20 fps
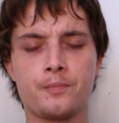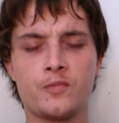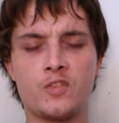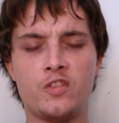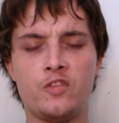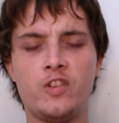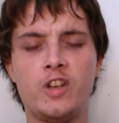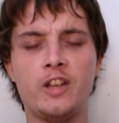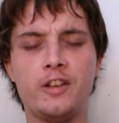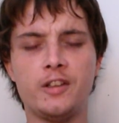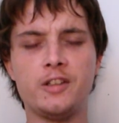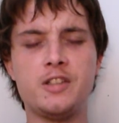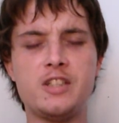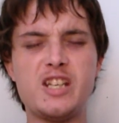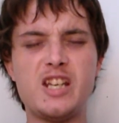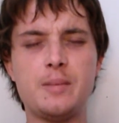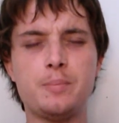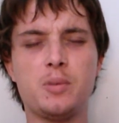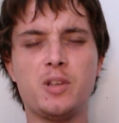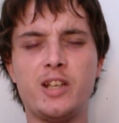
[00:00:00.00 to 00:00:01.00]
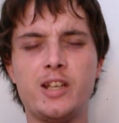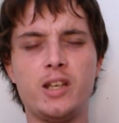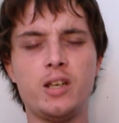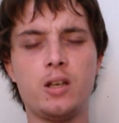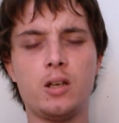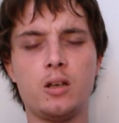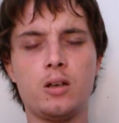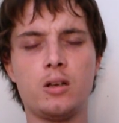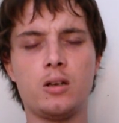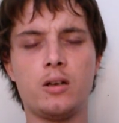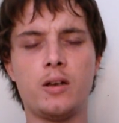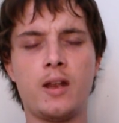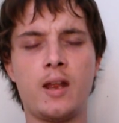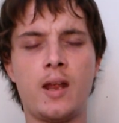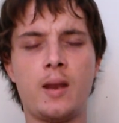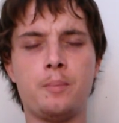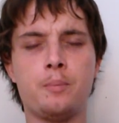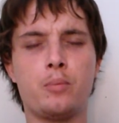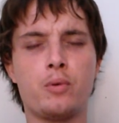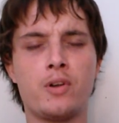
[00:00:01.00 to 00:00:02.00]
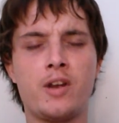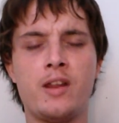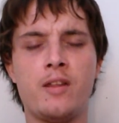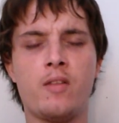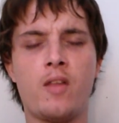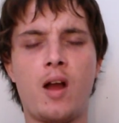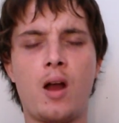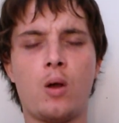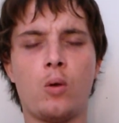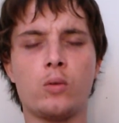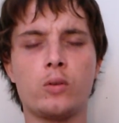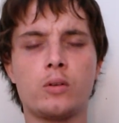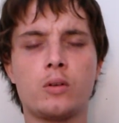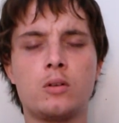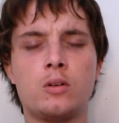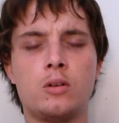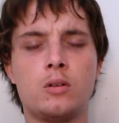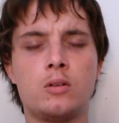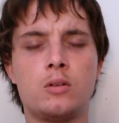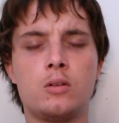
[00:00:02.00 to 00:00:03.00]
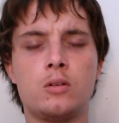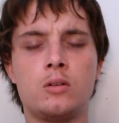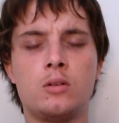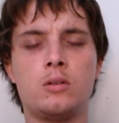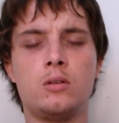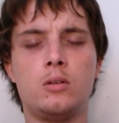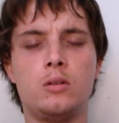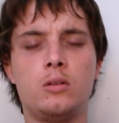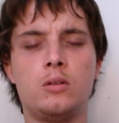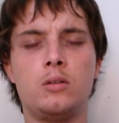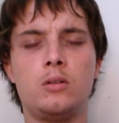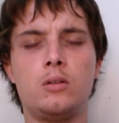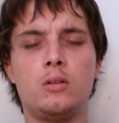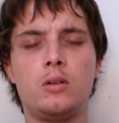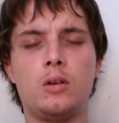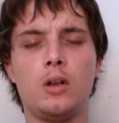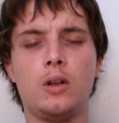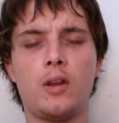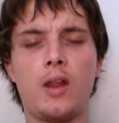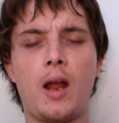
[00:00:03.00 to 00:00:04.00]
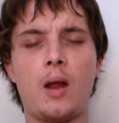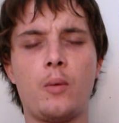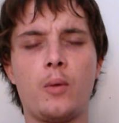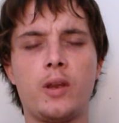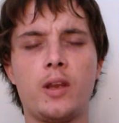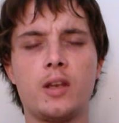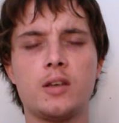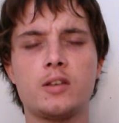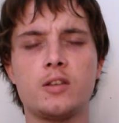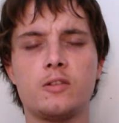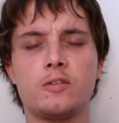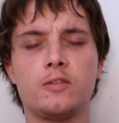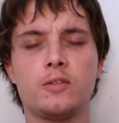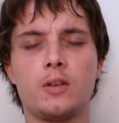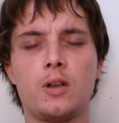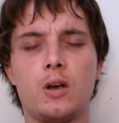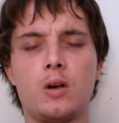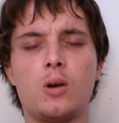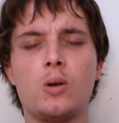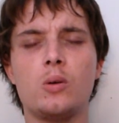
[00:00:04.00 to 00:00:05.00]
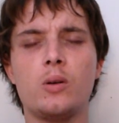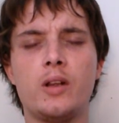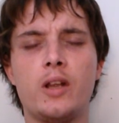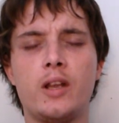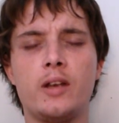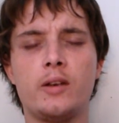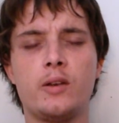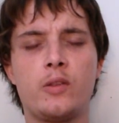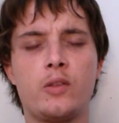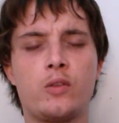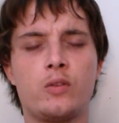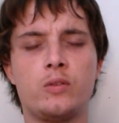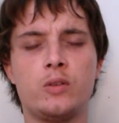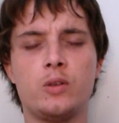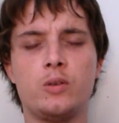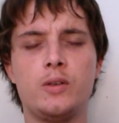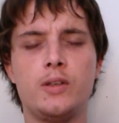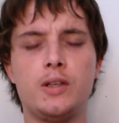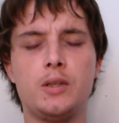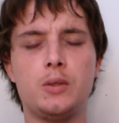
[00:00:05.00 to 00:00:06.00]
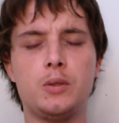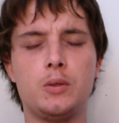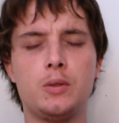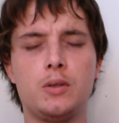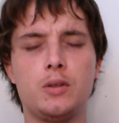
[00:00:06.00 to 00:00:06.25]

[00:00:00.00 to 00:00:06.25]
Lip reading: feel it deeply, and breathe out, allowing it to flow in and through you.